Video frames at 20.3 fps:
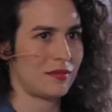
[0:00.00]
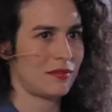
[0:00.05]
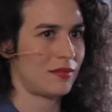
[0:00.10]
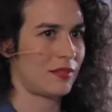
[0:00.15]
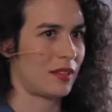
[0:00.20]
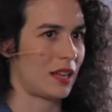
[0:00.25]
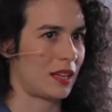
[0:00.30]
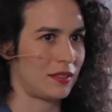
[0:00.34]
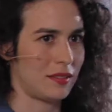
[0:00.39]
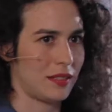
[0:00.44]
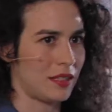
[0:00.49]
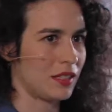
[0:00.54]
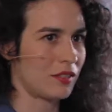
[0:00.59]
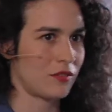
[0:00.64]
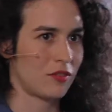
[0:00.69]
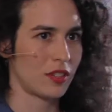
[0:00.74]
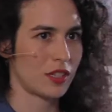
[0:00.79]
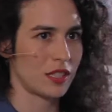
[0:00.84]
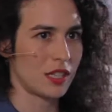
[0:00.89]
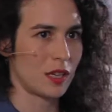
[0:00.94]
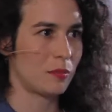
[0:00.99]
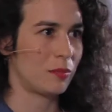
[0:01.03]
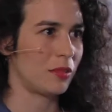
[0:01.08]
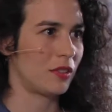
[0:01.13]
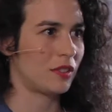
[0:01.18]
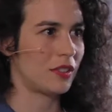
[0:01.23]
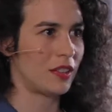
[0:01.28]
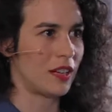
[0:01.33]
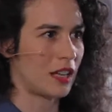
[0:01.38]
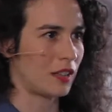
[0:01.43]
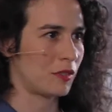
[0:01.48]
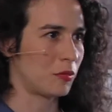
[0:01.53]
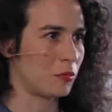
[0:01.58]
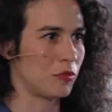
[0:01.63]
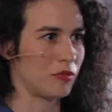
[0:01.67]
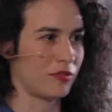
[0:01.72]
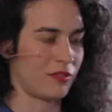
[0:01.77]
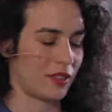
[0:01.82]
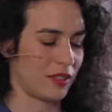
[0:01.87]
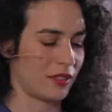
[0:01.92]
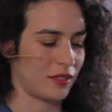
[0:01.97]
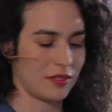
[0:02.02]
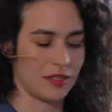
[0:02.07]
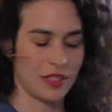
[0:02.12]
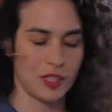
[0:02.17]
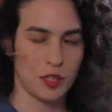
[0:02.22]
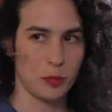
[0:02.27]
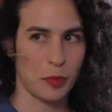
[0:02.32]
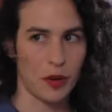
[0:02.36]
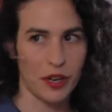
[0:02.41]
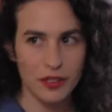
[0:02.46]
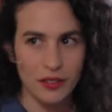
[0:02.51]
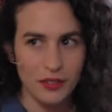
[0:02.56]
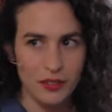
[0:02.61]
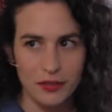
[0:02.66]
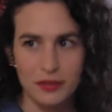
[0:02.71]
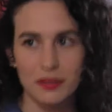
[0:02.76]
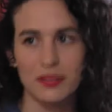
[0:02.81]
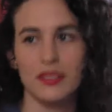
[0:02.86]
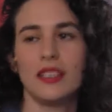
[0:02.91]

not this, for example. They're not moving this part.